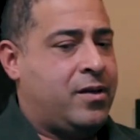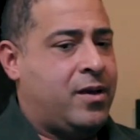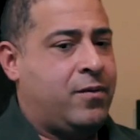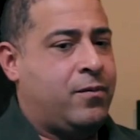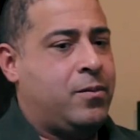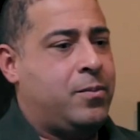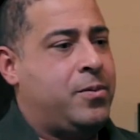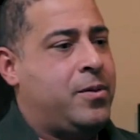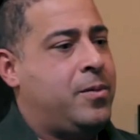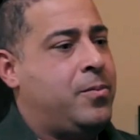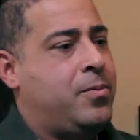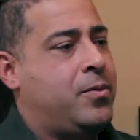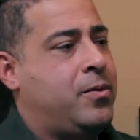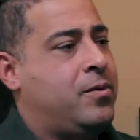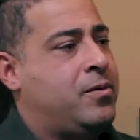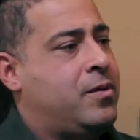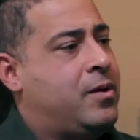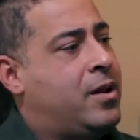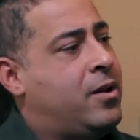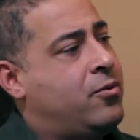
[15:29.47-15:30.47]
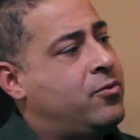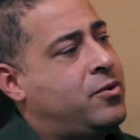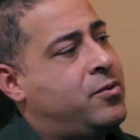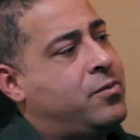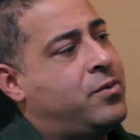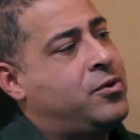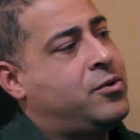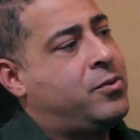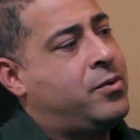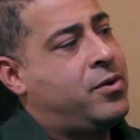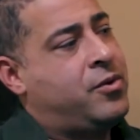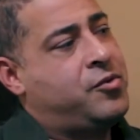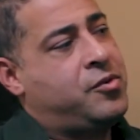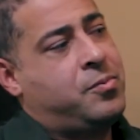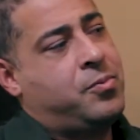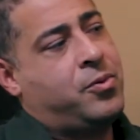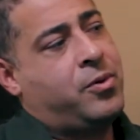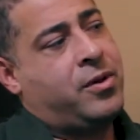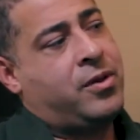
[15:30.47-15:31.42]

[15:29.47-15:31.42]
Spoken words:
you have with people, is it energy rich or energy poor?